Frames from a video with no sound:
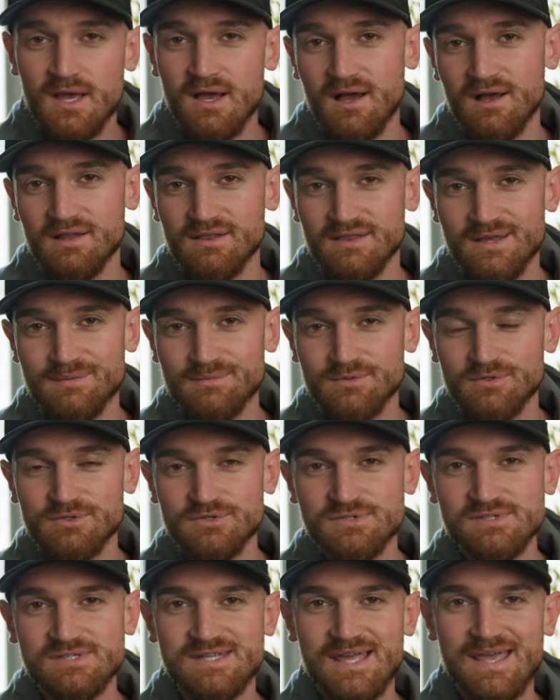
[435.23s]
a liberal
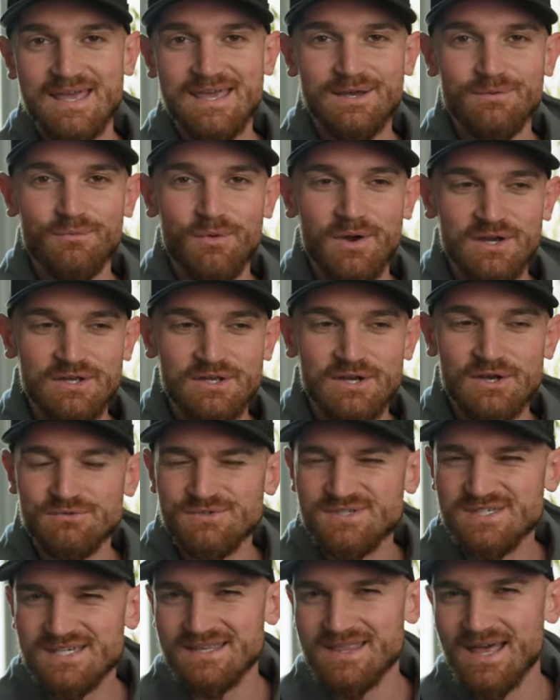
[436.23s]
state where you don't
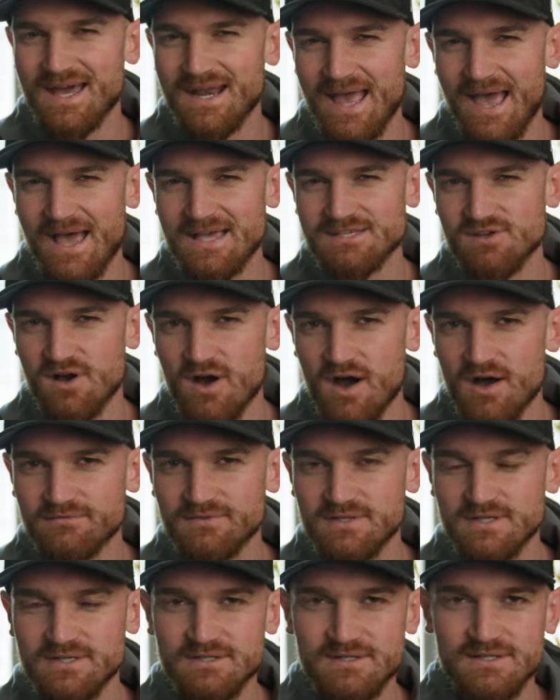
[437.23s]
see that as
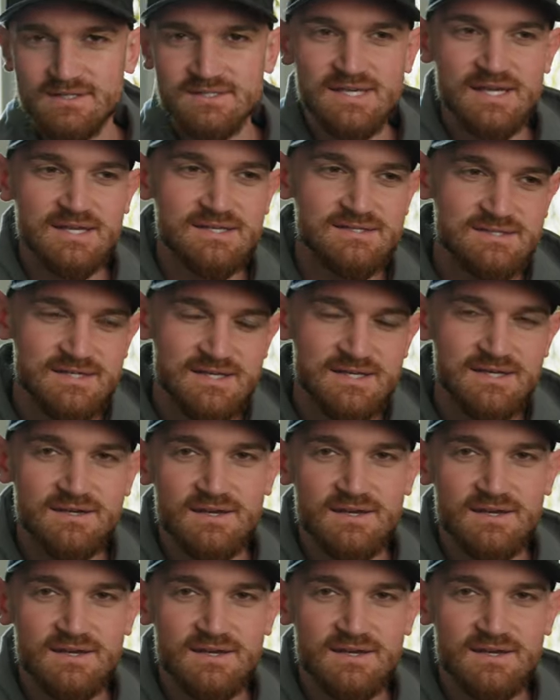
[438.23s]
often in Tennessee,